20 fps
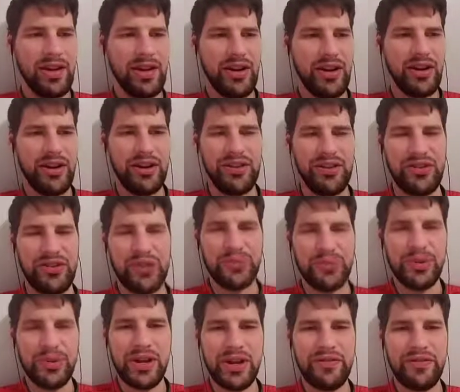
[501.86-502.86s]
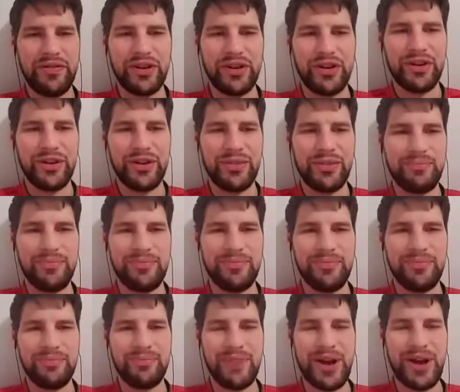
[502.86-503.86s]
Alright, now here we have
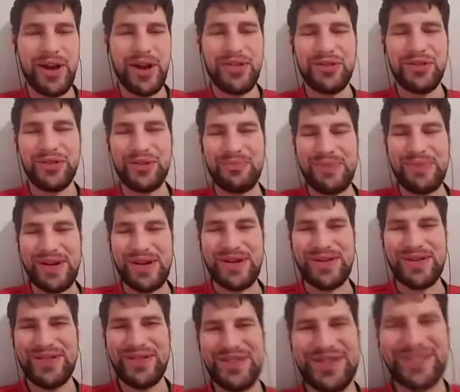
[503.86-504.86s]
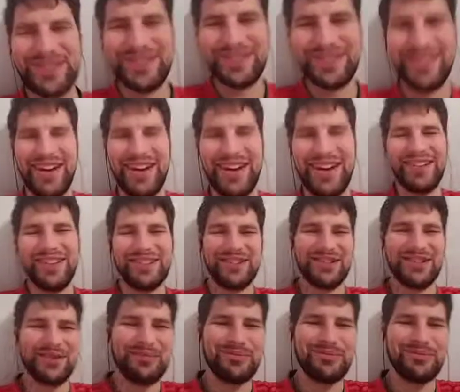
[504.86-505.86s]
my other competitor. I like to
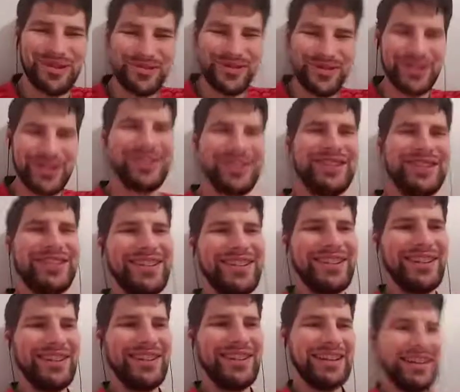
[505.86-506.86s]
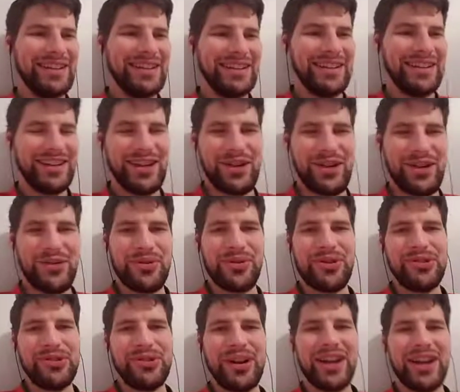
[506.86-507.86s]
compete with Khador
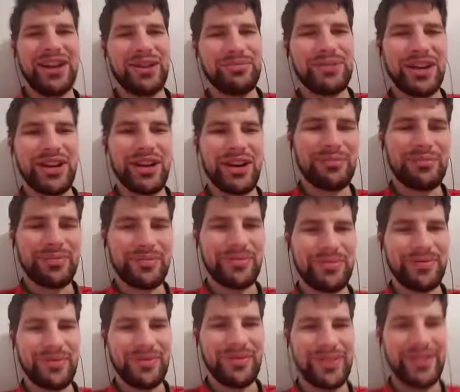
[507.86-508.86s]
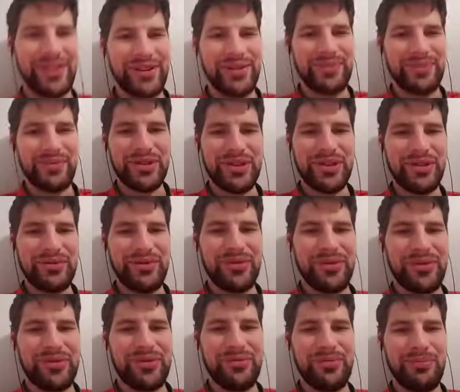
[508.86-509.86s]
and Ryan up top with our
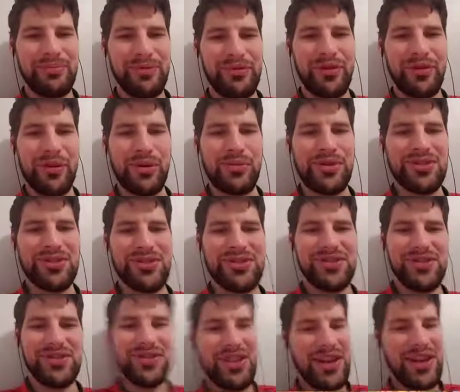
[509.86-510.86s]
performances.